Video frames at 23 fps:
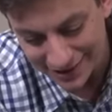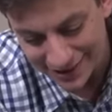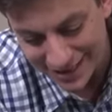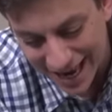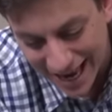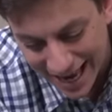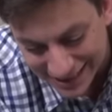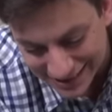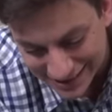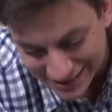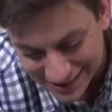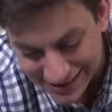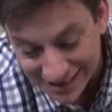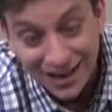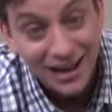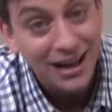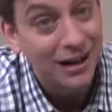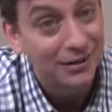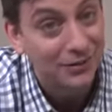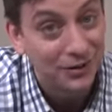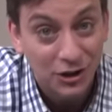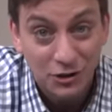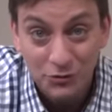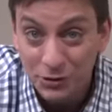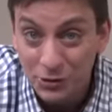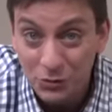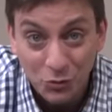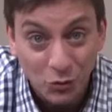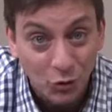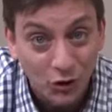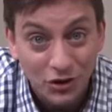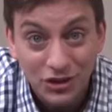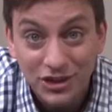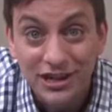Yes, I'm gonna
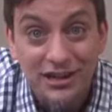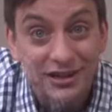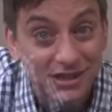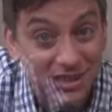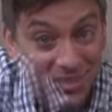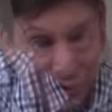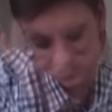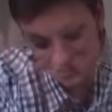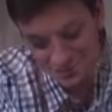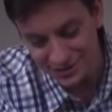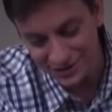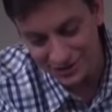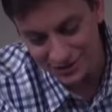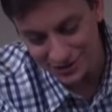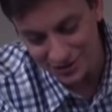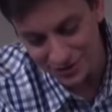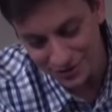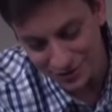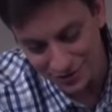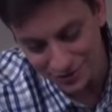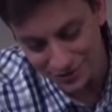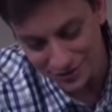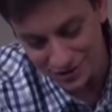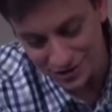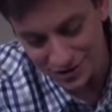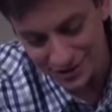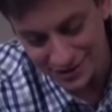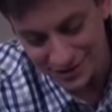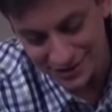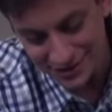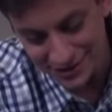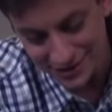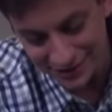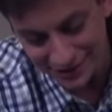reward there simply because he moved his
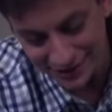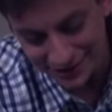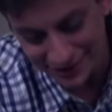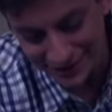front